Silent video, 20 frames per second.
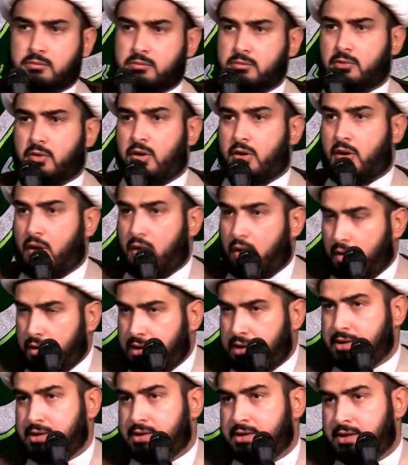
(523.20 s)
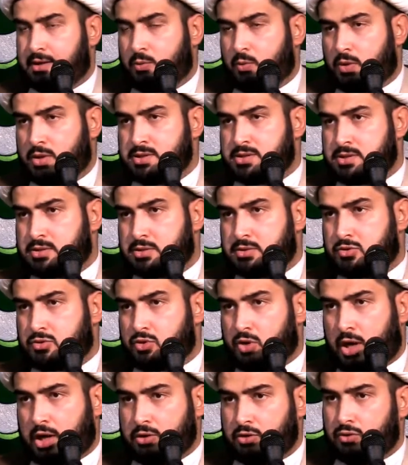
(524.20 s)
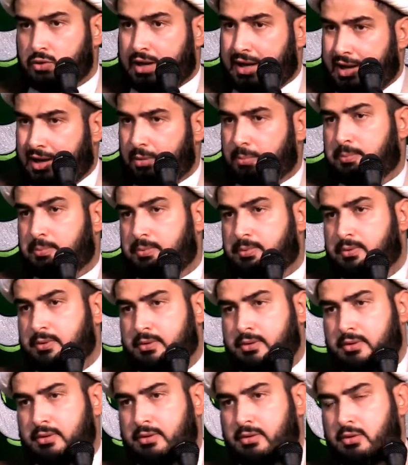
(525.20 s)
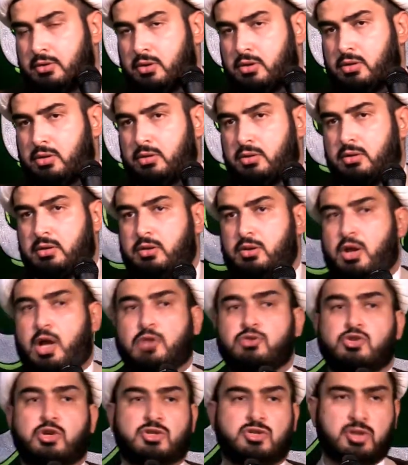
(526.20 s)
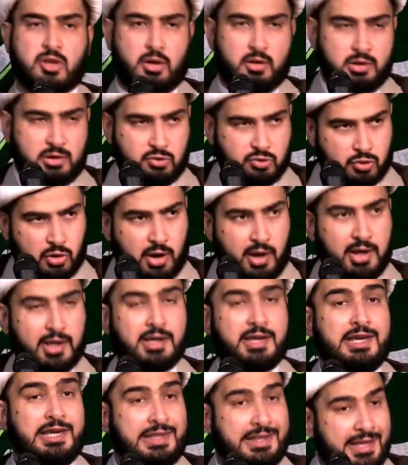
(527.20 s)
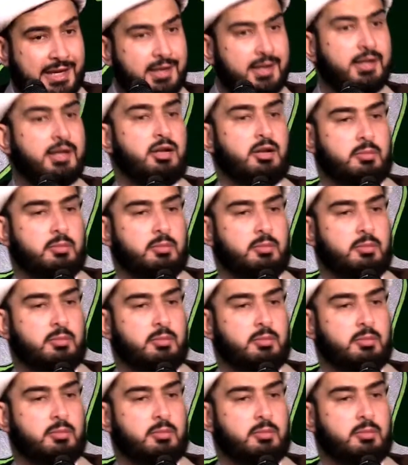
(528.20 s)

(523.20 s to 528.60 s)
all he did was try to help. Not just only trying, he did help.